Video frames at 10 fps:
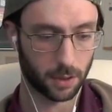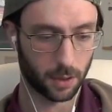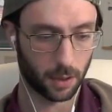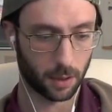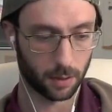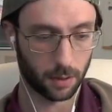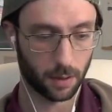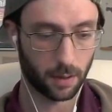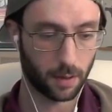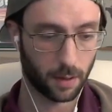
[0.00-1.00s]
And
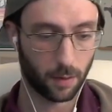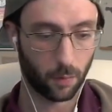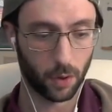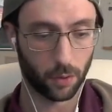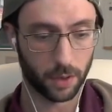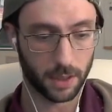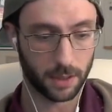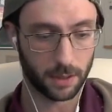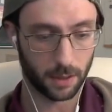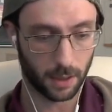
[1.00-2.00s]
we don't need
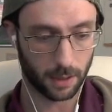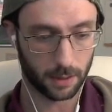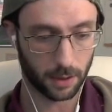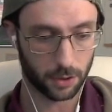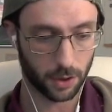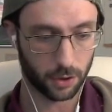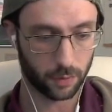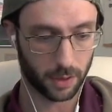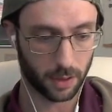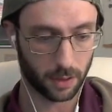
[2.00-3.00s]
to take the exchange. We
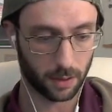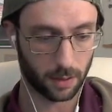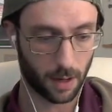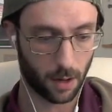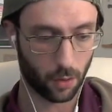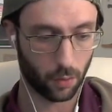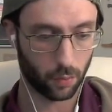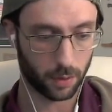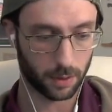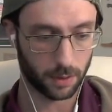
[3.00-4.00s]
can now
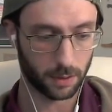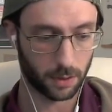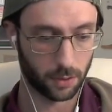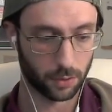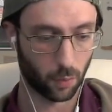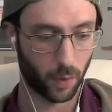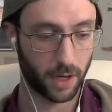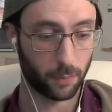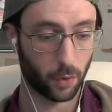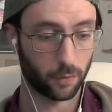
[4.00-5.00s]
use our
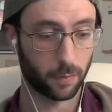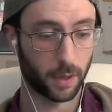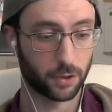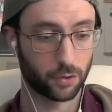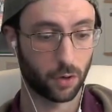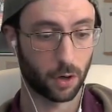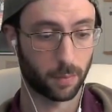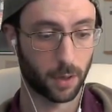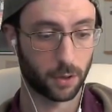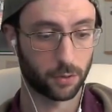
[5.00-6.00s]
waiting move to make a stronger
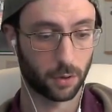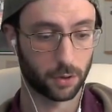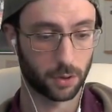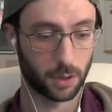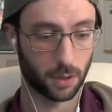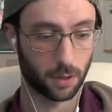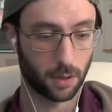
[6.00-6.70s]
pawn structure here.